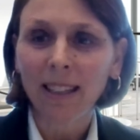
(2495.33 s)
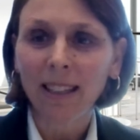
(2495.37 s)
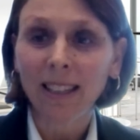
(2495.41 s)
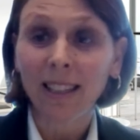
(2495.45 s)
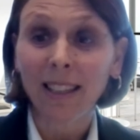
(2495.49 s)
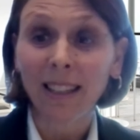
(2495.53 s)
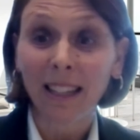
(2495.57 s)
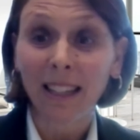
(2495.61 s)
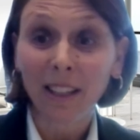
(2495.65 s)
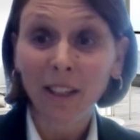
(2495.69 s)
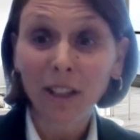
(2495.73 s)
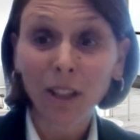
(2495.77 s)
Is
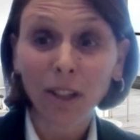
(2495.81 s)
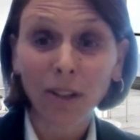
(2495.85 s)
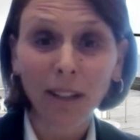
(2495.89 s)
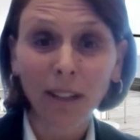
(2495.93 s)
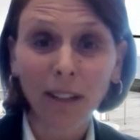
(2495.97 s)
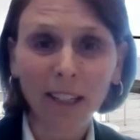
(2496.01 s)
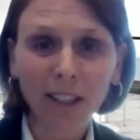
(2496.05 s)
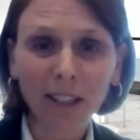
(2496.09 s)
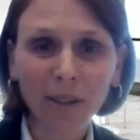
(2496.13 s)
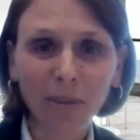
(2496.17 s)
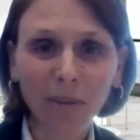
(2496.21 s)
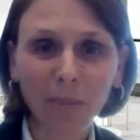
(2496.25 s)
the
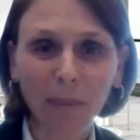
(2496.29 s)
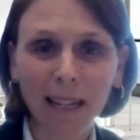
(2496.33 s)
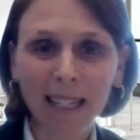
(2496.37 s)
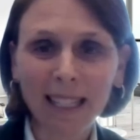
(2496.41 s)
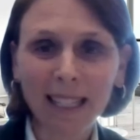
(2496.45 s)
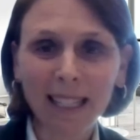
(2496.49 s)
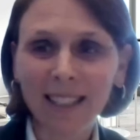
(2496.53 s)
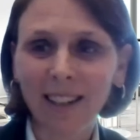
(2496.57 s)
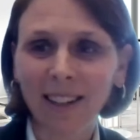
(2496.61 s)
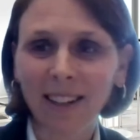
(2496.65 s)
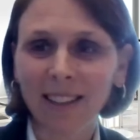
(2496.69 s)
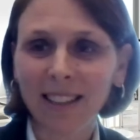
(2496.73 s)
integration
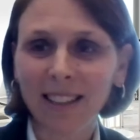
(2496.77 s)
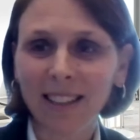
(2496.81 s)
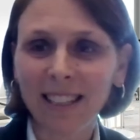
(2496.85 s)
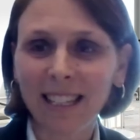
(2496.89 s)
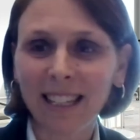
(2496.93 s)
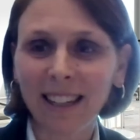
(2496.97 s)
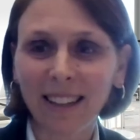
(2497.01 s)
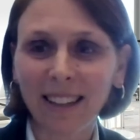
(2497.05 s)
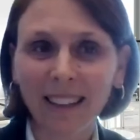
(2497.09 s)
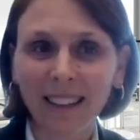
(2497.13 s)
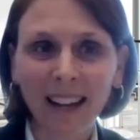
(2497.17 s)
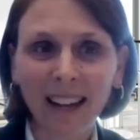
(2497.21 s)
based on
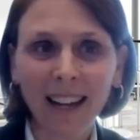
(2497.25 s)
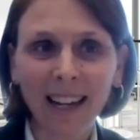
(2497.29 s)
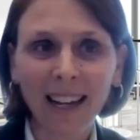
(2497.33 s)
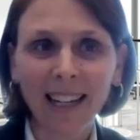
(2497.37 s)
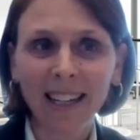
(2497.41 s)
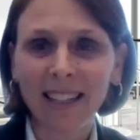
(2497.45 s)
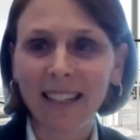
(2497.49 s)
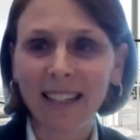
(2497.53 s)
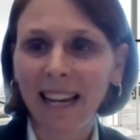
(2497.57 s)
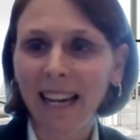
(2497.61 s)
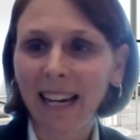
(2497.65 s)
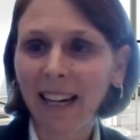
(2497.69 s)

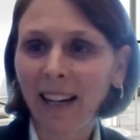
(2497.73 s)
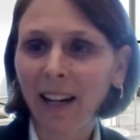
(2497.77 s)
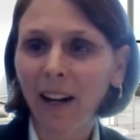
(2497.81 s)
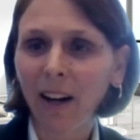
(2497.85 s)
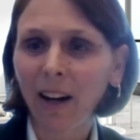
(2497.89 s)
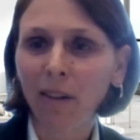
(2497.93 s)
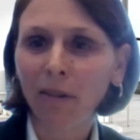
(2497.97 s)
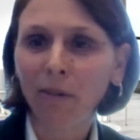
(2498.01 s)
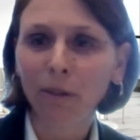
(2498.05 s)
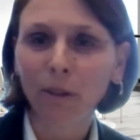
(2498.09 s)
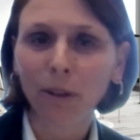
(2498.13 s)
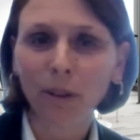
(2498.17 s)
CLI,
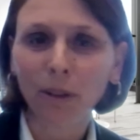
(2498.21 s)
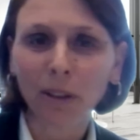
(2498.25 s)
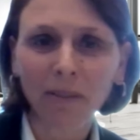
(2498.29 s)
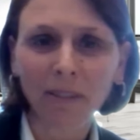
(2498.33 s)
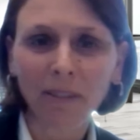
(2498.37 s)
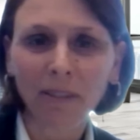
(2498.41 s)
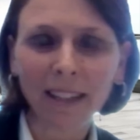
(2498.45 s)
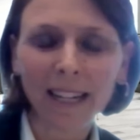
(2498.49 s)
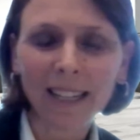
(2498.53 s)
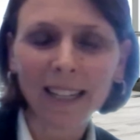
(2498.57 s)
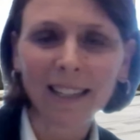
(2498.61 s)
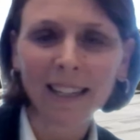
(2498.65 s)
NetConf, or
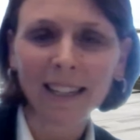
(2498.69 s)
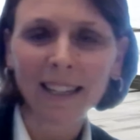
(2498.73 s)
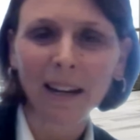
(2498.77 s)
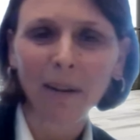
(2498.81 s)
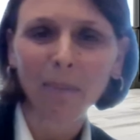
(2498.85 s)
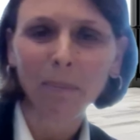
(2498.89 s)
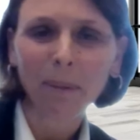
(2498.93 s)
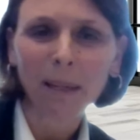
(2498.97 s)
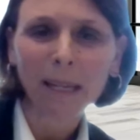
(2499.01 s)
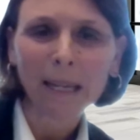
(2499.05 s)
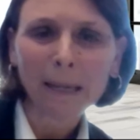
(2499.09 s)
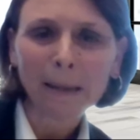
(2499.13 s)
even
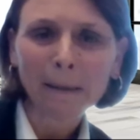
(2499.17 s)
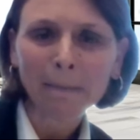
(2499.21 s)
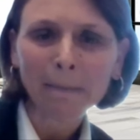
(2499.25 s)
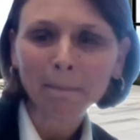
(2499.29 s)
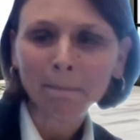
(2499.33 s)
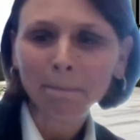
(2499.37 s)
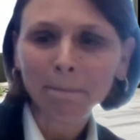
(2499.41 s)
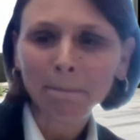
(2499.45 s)
SNMP?